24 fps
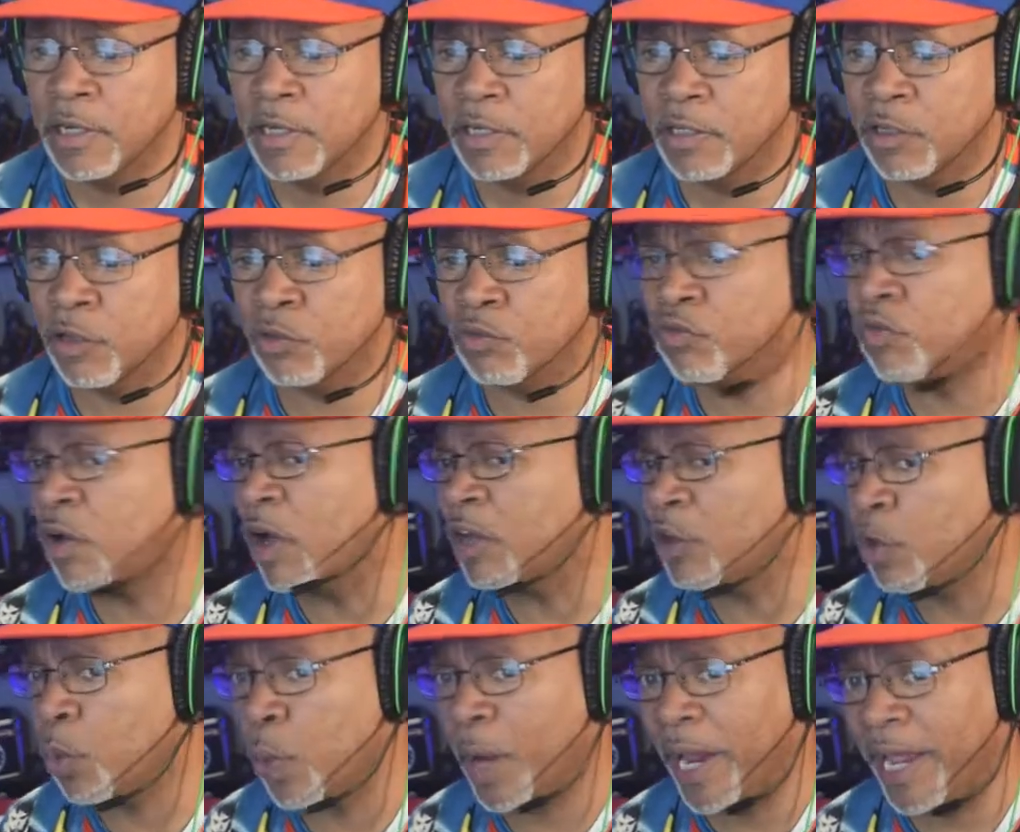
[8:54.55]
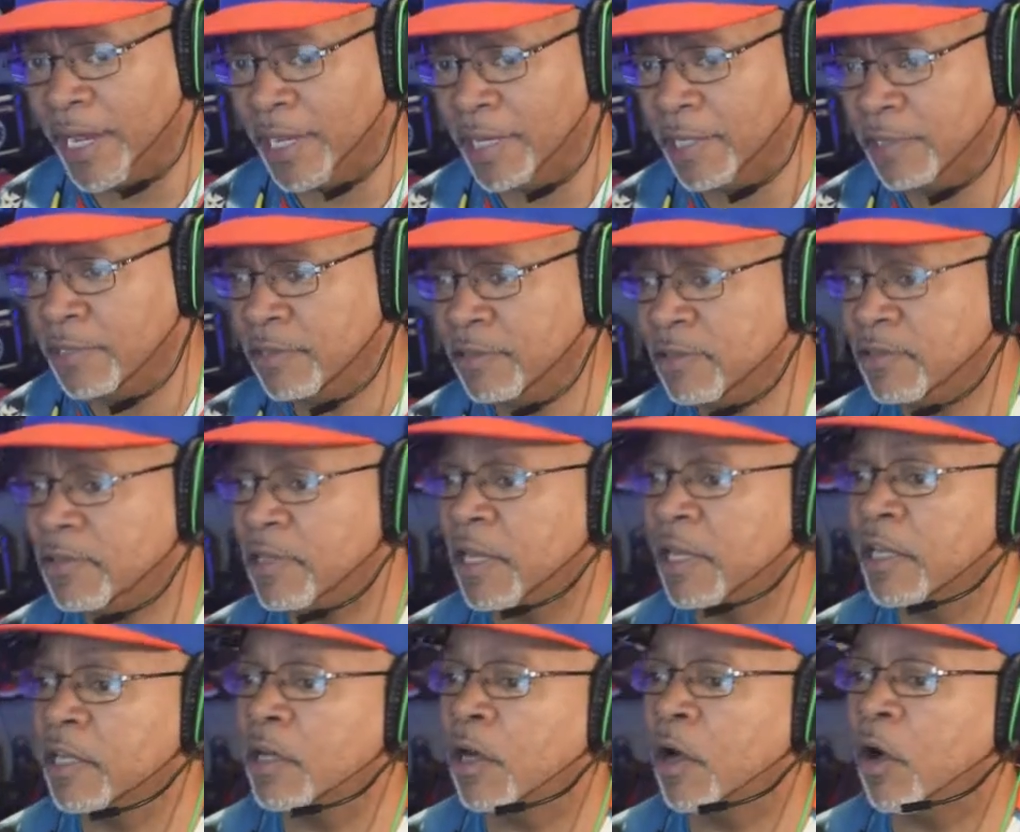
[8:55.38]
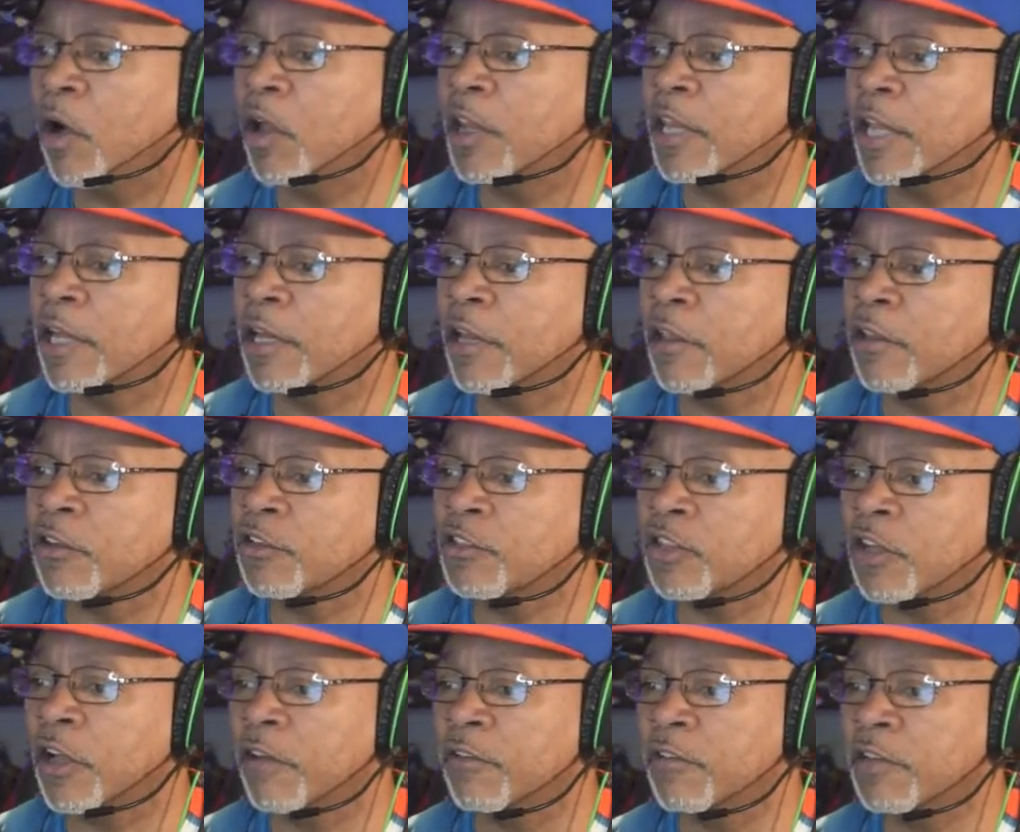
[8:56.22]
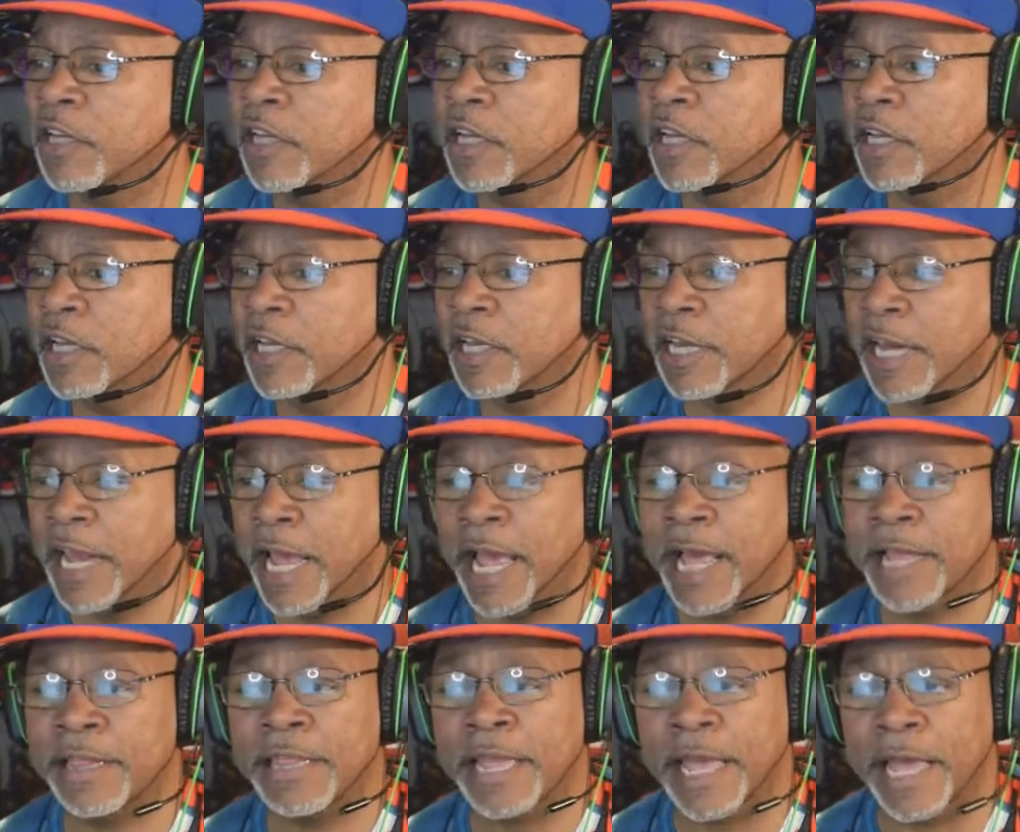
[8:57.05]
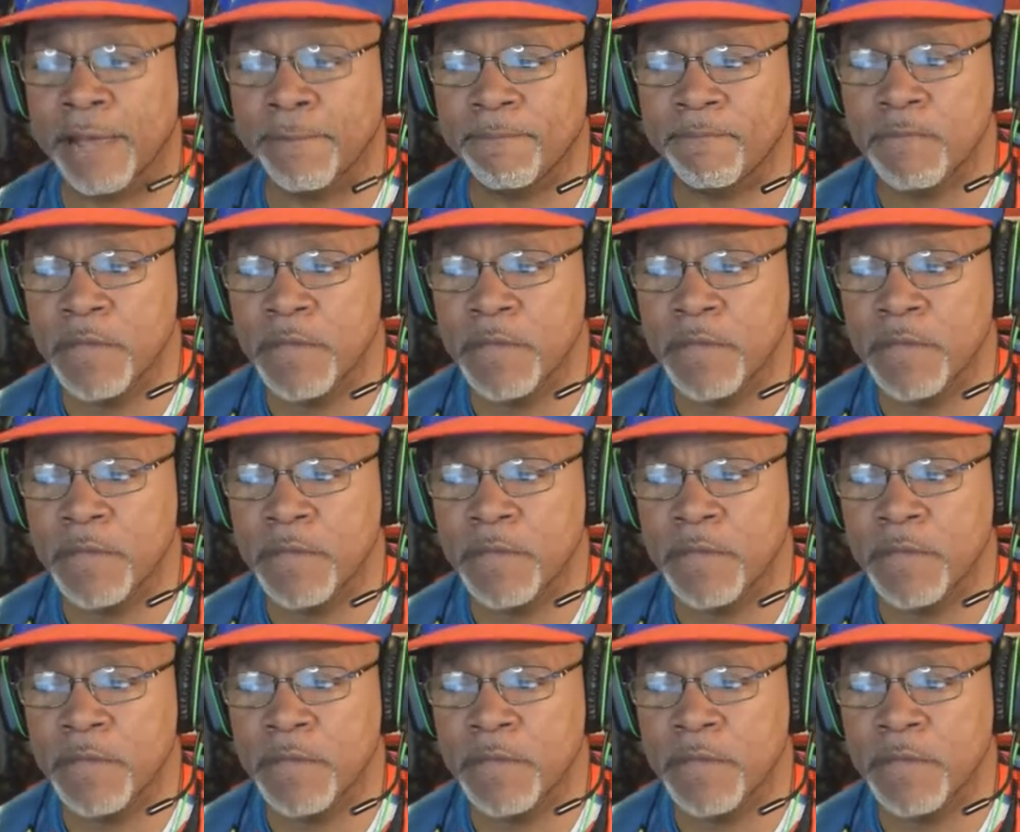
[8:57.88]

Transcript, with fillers: The Runaways, and all that other stuff. It had that.